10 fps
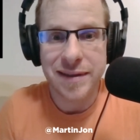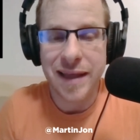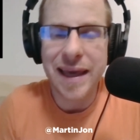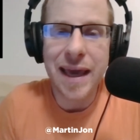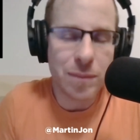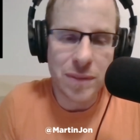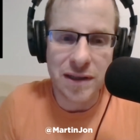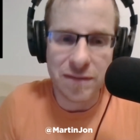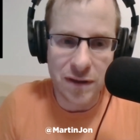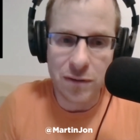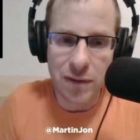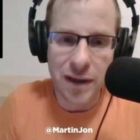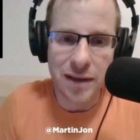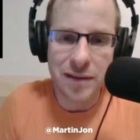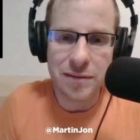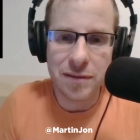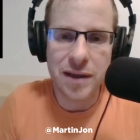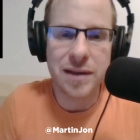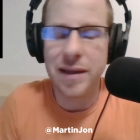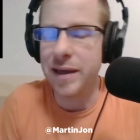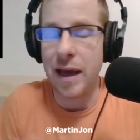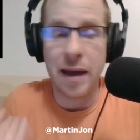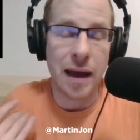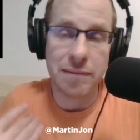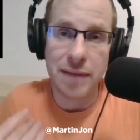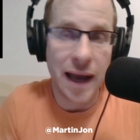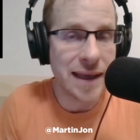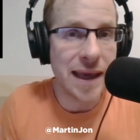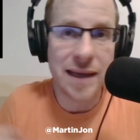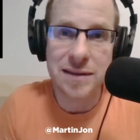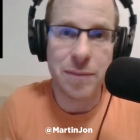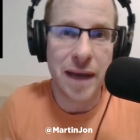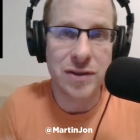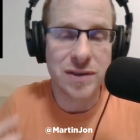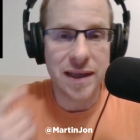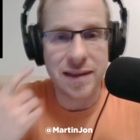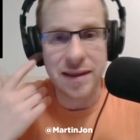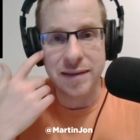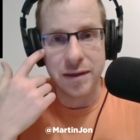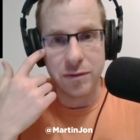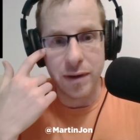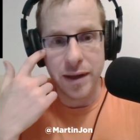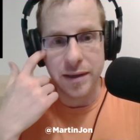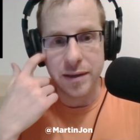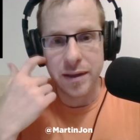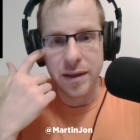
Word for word: They can't believe they're right, right? Like, I can't imagine they think they're right.